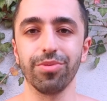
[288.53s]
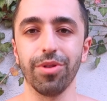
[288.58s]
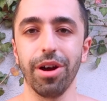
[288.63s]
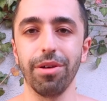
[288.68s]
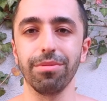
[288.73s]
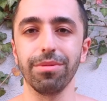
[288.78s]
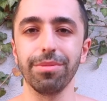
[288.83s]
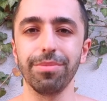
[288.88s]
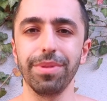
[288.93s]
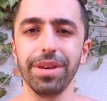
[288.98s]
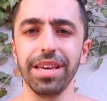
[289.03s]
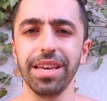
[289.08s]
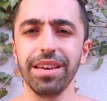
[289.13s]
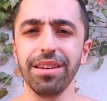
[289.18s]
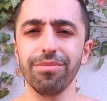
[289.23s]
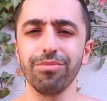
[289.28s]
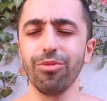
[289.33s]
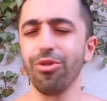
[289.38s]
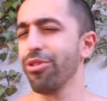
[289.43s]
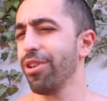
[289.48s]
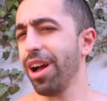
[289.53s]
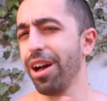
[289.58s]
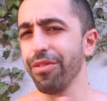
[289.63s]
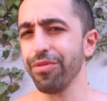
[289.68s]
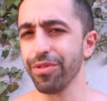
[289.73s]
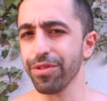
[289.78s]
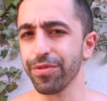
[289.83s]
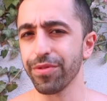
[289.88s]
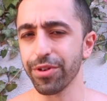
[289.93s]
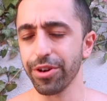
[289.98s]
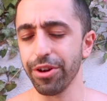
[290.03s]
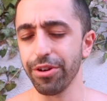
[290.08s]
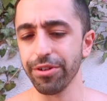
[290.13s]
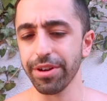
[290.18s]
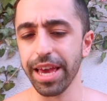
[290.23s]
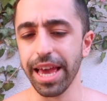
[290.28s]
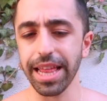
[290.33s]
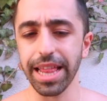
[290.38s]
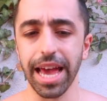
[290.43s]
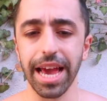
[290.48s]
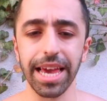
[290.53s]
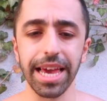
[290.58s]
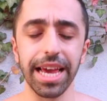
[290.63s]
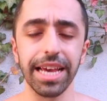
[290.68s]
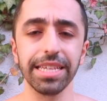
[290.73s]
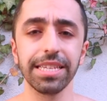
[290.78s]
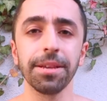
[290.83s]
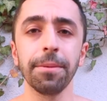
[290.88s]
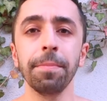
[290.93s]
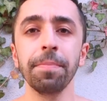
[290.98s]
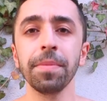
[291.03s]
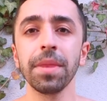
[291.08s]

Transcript: probably be more helpful for you in that case.